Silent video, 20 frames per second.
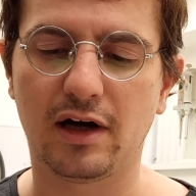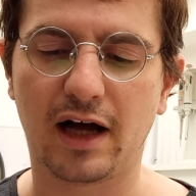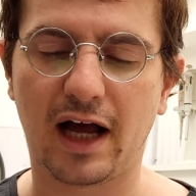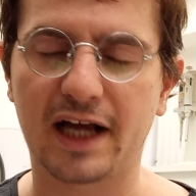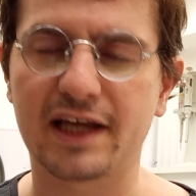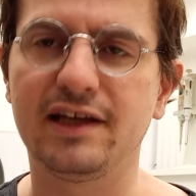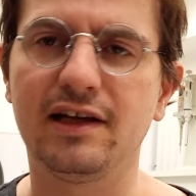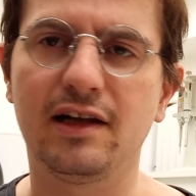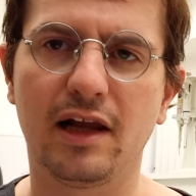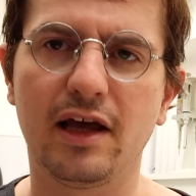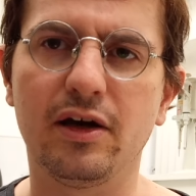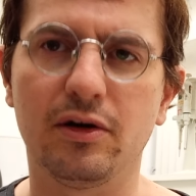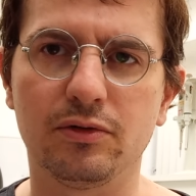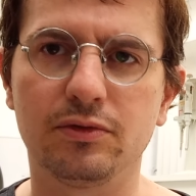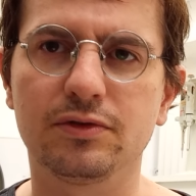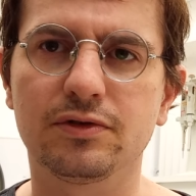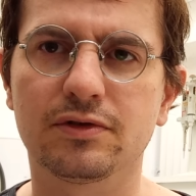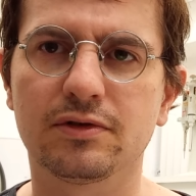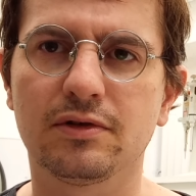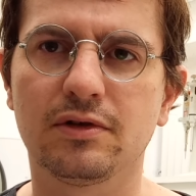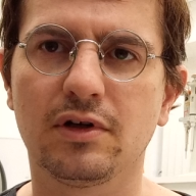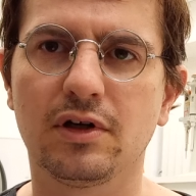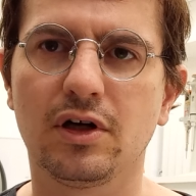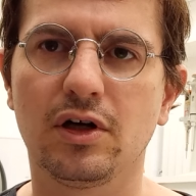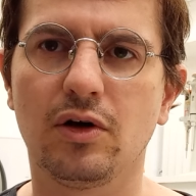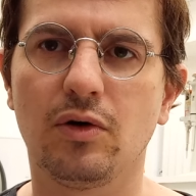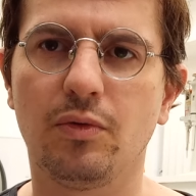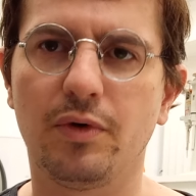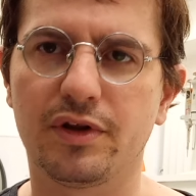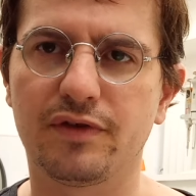Achilleus
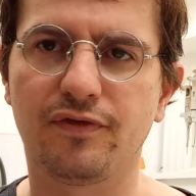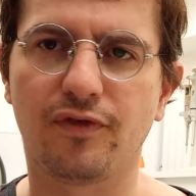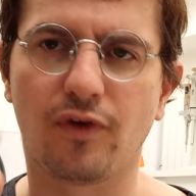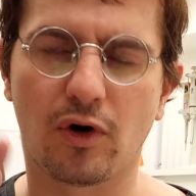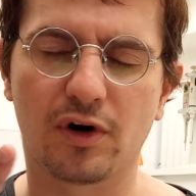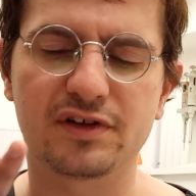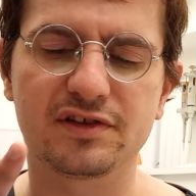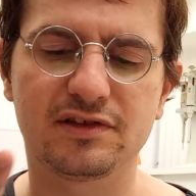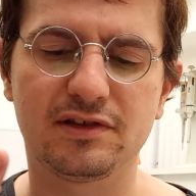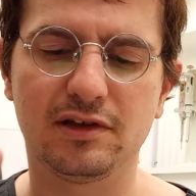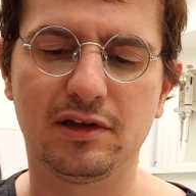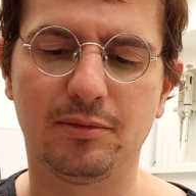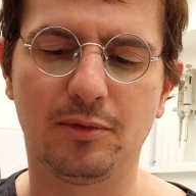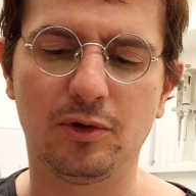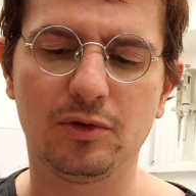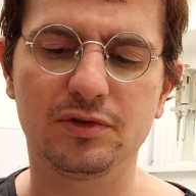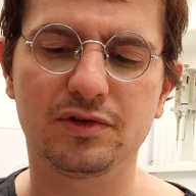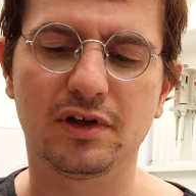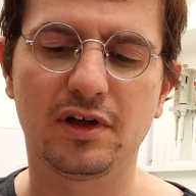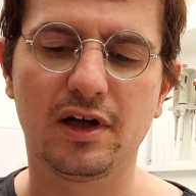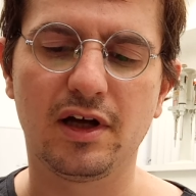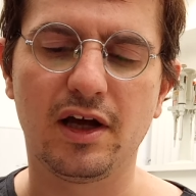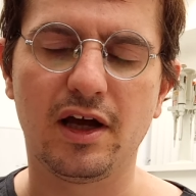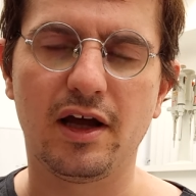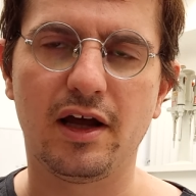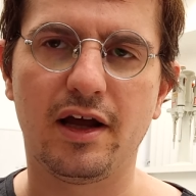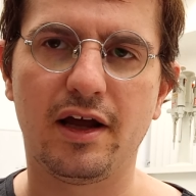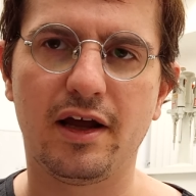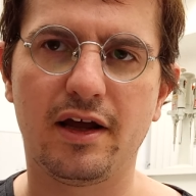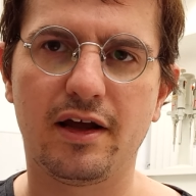with four syllables,
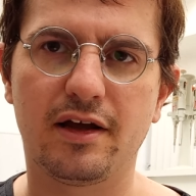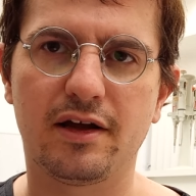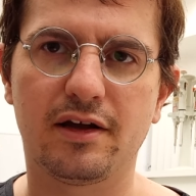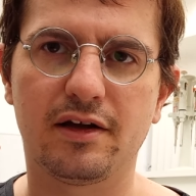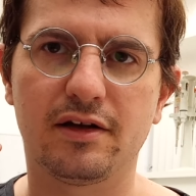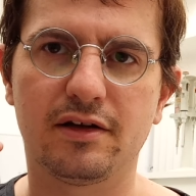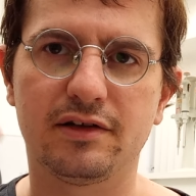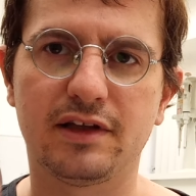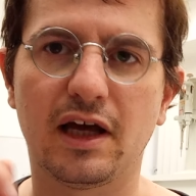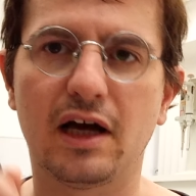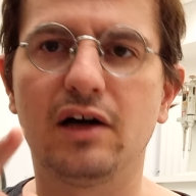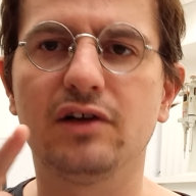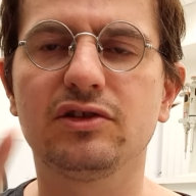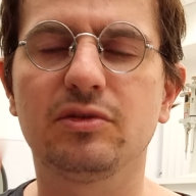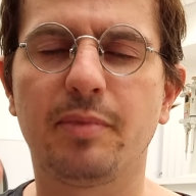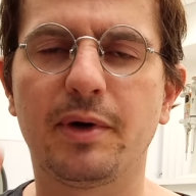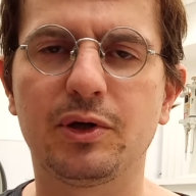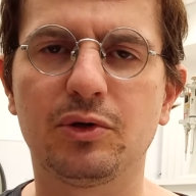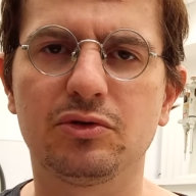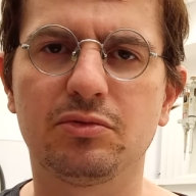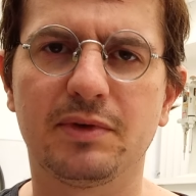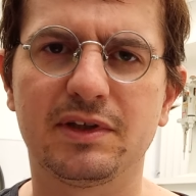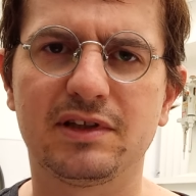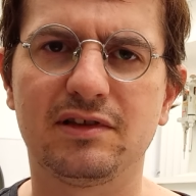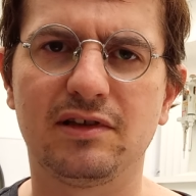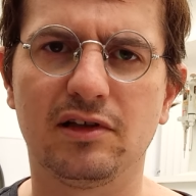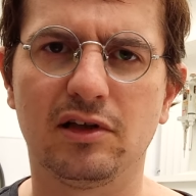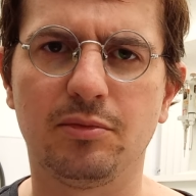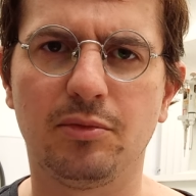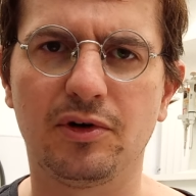and the antepenultimate
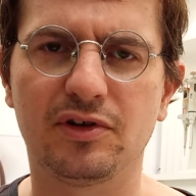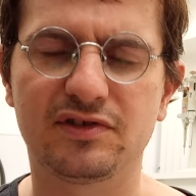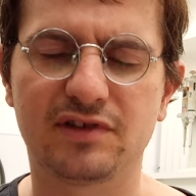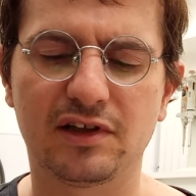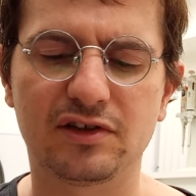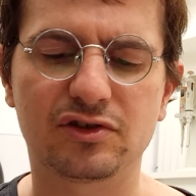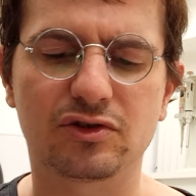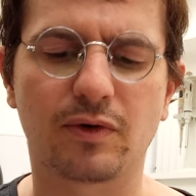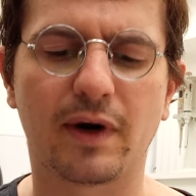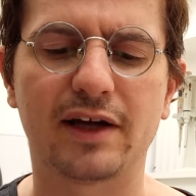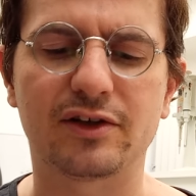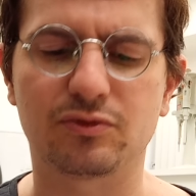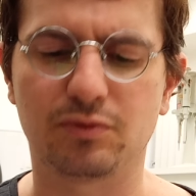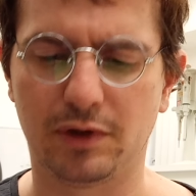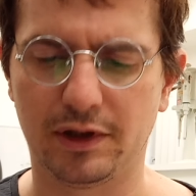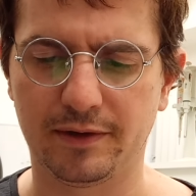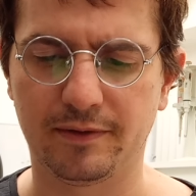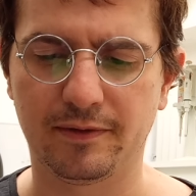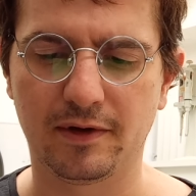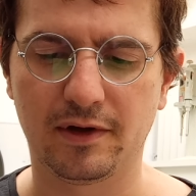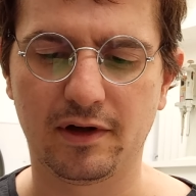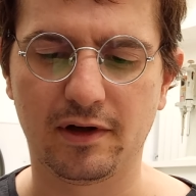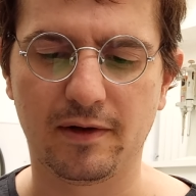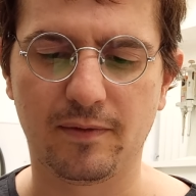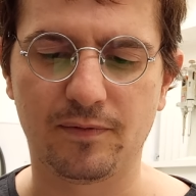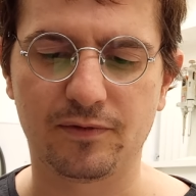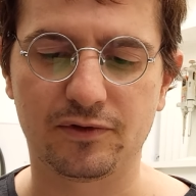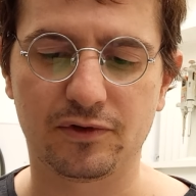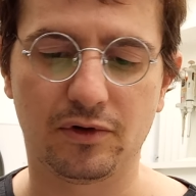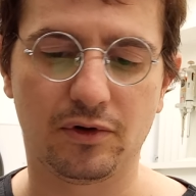syllable is the stressed one.
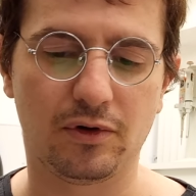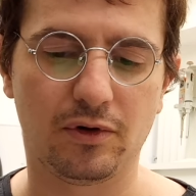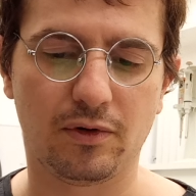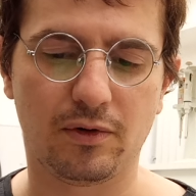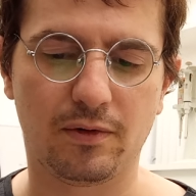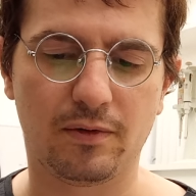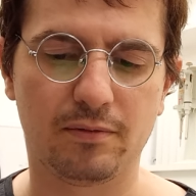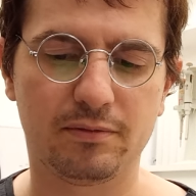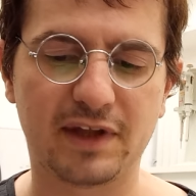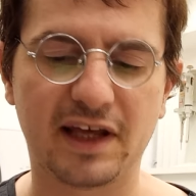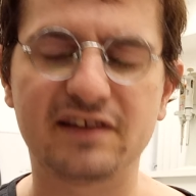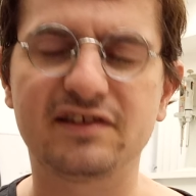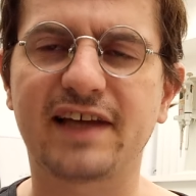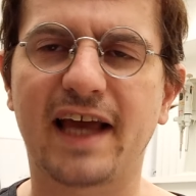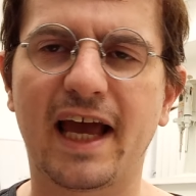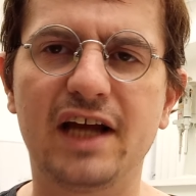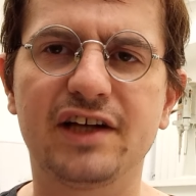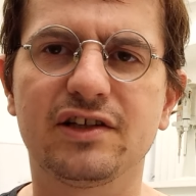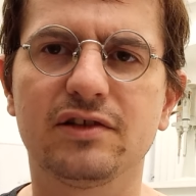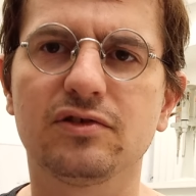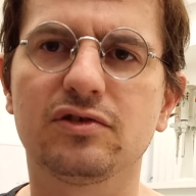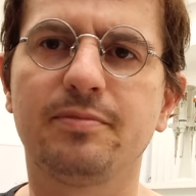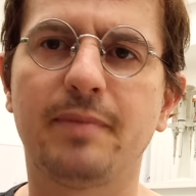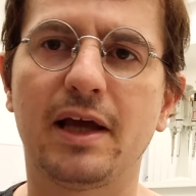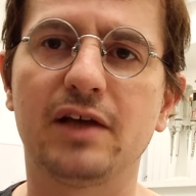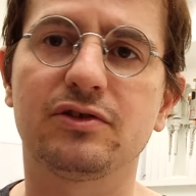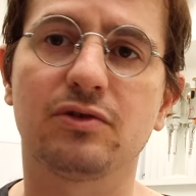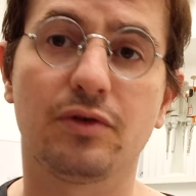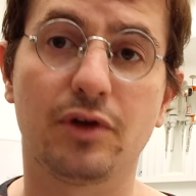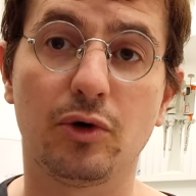So the scansion is
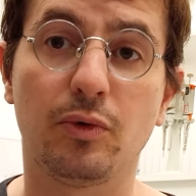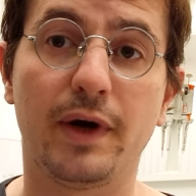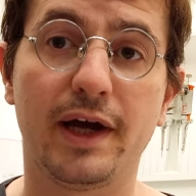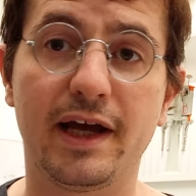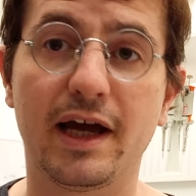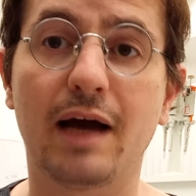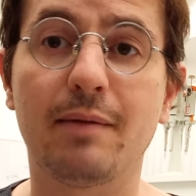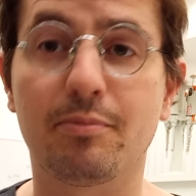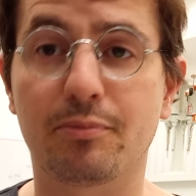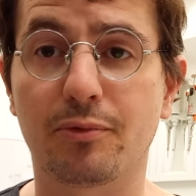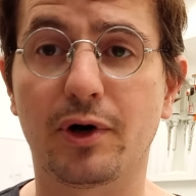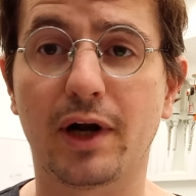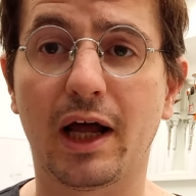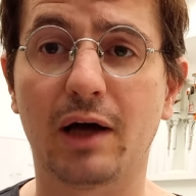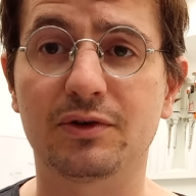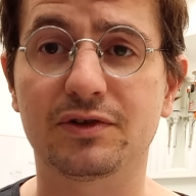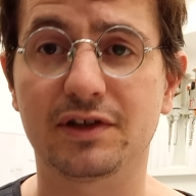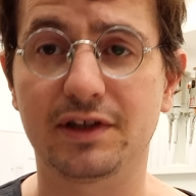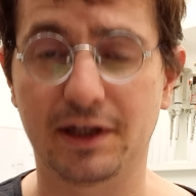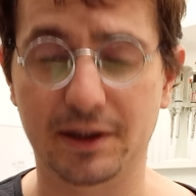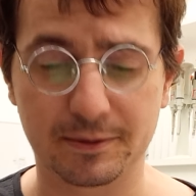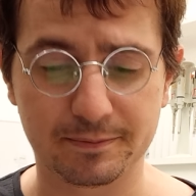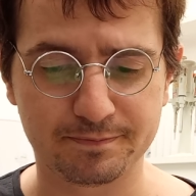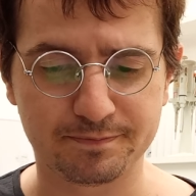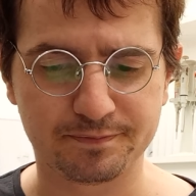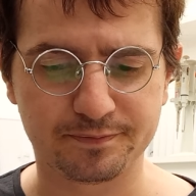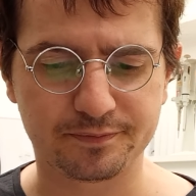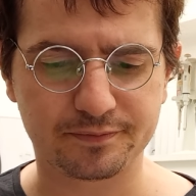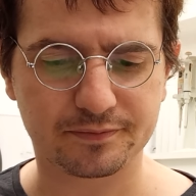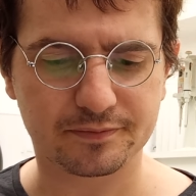based on the way I'm pronouncing
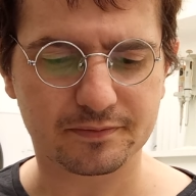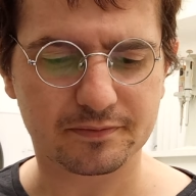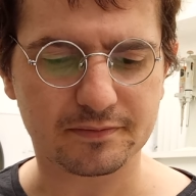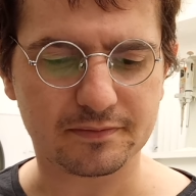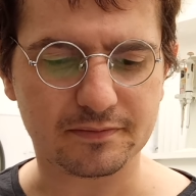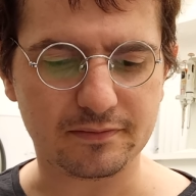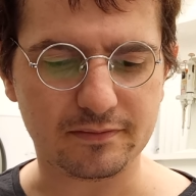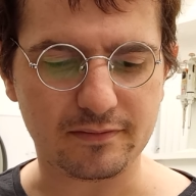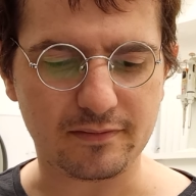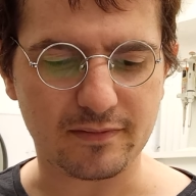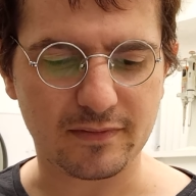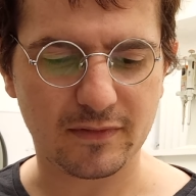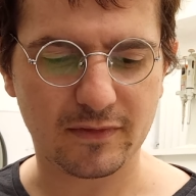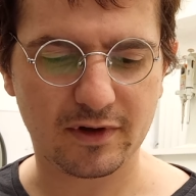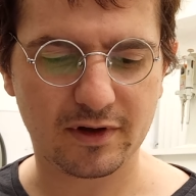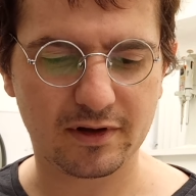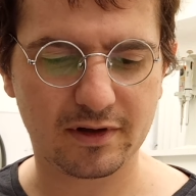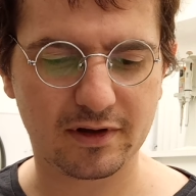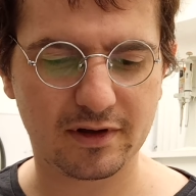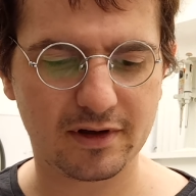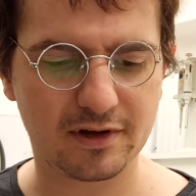it.